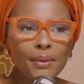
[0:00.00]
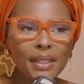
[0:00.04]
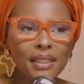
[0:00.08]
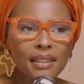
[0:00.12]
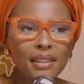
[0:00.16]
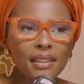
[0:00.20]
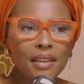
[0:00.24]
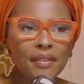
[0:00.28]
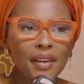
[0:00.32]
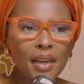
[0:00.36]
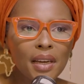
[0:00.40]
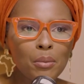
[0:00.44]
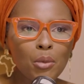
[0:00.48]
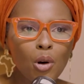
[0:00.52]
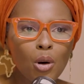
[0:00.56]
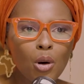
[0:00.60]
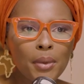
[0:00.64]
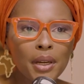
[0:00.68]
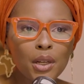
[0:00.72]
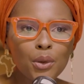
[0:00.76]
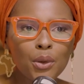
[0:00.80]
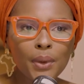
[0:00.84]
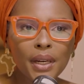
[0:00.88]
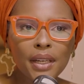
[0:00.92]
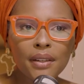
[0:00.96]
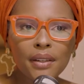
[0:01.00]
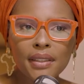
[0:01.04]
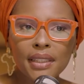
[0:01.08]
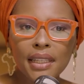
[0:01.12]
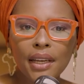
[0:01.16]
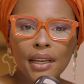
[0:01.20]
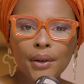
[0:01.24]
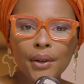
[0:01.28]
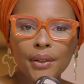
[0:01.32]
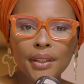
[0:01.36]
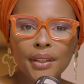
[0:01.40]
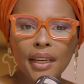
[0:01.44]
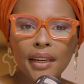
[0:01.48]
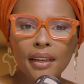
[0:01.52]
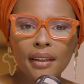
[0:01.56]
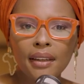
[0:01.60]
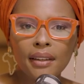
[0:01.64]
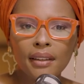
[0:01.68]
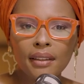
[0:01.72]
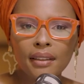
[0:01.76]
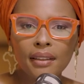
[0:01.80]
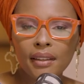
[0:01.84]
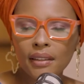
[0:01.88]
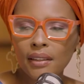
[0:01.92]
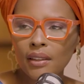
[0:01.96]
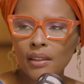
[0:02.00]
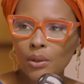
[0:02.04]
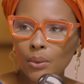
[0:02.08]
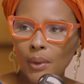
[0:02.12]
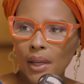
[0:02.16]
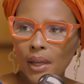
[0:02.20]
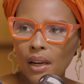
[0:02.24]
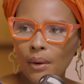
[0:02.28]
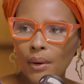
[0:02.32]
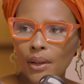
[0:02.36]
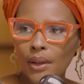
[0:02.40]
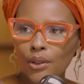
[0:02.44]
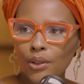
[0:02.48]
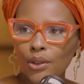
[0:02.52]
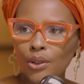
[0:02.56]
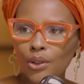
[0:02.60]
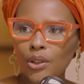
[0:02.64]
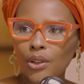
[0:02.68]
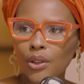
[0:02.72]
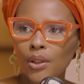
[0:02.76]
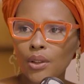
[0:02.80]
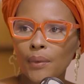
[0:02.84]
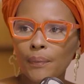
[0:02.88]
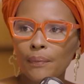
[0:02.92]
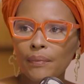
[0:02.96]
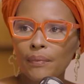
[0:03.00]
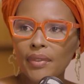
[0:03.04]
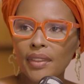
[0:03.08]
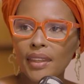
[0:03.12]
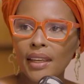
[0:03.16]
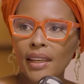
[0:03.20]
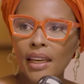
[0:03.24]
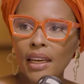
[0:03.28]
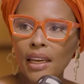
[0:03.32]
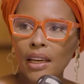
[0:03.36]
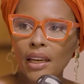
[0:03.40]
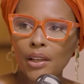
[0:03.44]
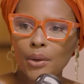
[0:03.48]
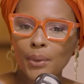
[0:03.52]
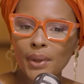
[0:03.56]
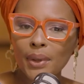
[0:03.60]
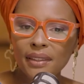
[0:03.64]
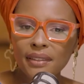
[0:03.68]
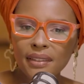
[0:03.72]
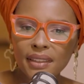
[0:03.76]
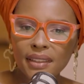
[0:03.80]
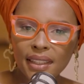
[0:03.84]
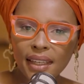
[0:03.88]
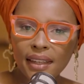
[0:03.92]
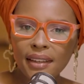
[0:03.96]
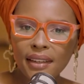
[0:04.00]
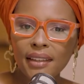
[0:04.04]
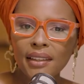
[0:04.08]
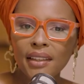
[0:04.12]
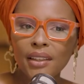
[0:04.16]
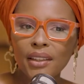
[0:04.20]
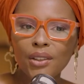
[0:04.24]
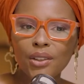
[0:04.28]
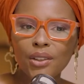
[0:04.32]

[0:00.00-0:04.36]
was never a moment where it was like, okay, this is what I want to do. It was getting into